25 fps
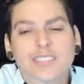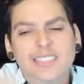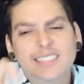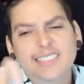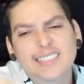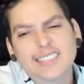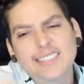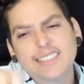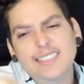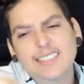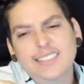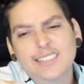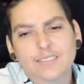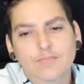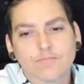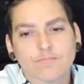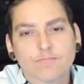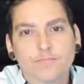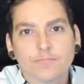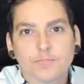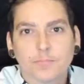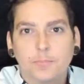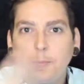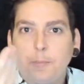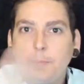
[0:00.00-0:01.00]

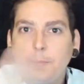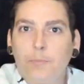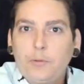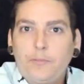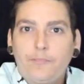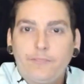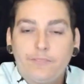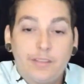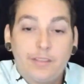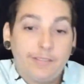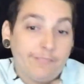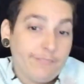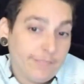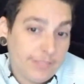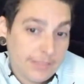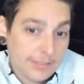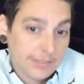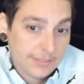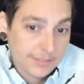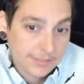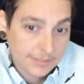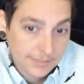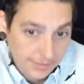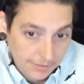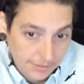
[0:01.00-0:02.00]
International visitors will
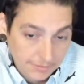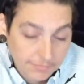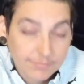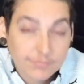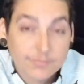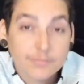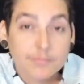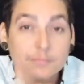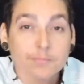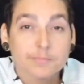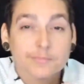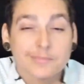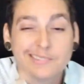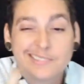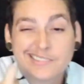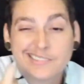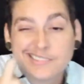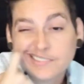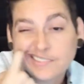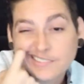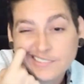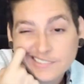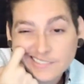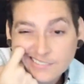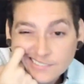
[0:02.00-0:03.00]
need to show
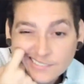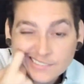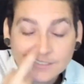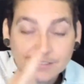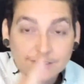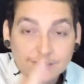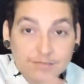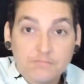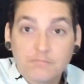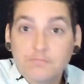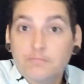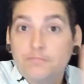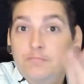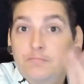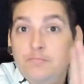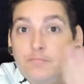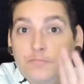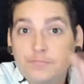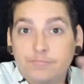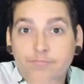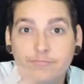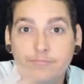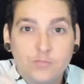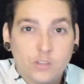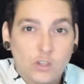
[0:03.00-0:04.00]
proof of
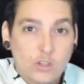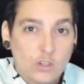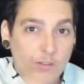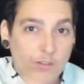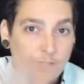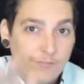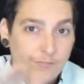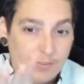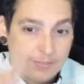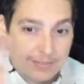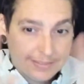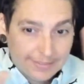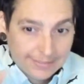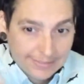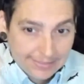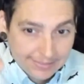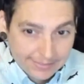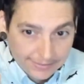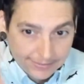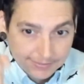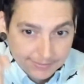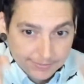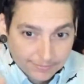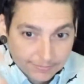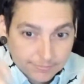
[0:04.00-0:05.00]
vaccination or
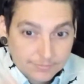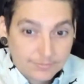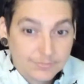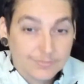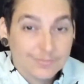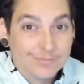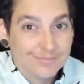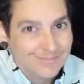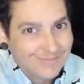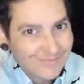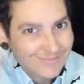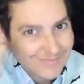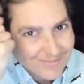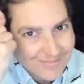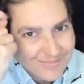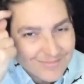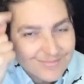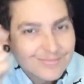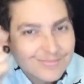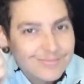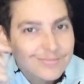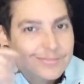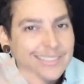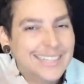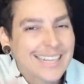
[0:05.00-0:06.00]
a
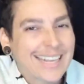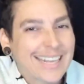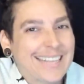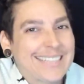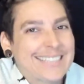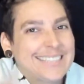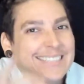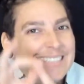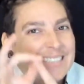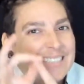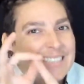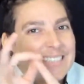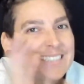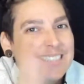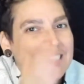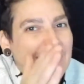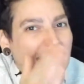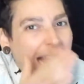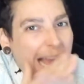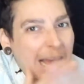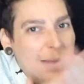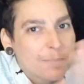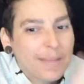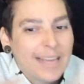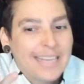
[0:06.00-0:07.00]
recent negative COVID
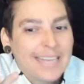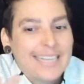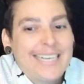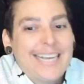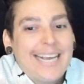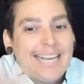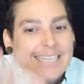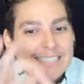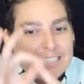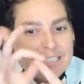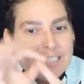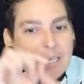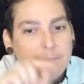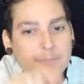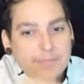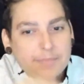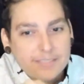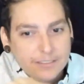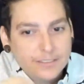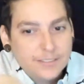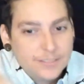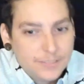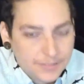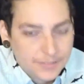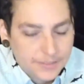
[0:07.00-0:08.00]
test,
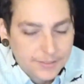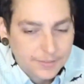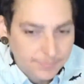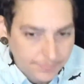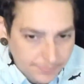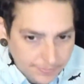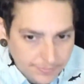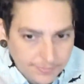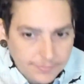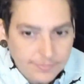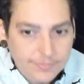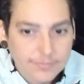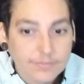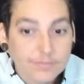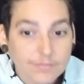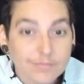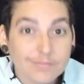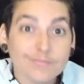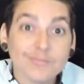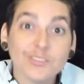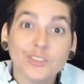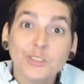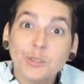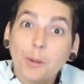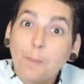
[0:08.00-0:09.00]
with
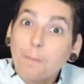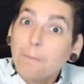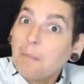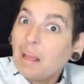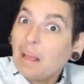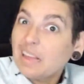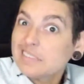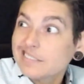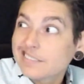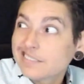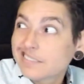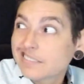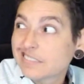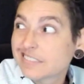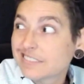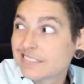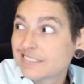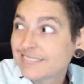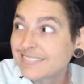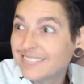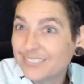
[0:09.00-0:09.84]
some exceptions.